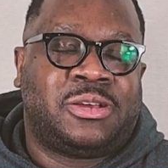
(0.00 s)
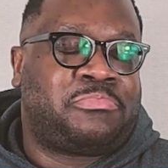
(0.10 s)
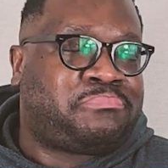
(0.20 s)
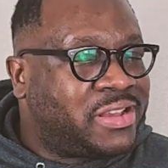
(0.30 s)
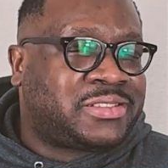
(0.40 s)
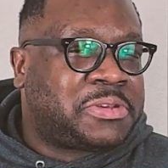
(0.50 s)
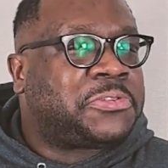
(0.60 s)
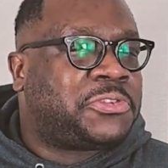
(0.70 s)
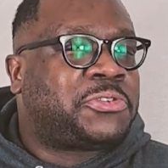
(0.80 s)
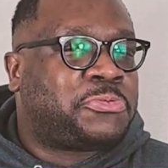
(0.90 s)
Basically,
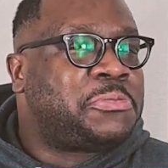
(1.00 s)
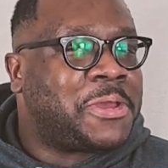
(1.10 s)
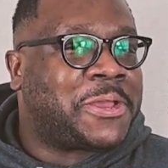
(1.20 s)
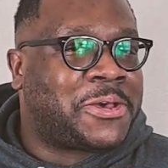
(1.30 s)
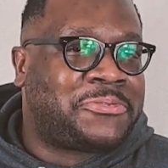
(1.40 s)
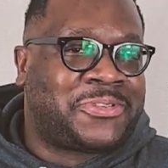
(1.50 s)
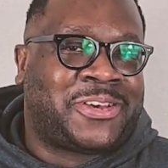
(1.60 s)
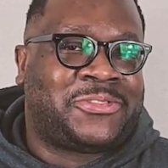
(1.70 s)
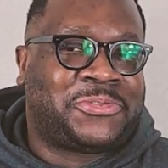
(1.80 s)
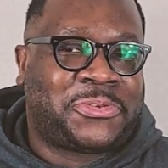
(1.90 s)
this is a remake of,
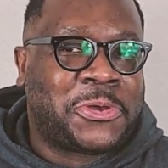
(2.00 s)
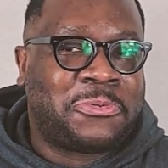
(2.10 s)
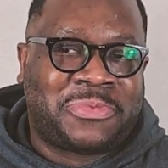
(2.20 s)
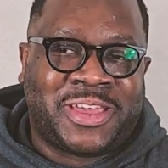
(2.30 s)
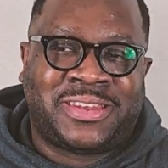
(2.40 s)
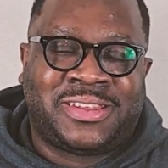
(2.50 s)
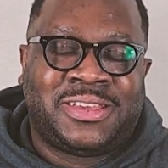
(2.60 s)
of a film that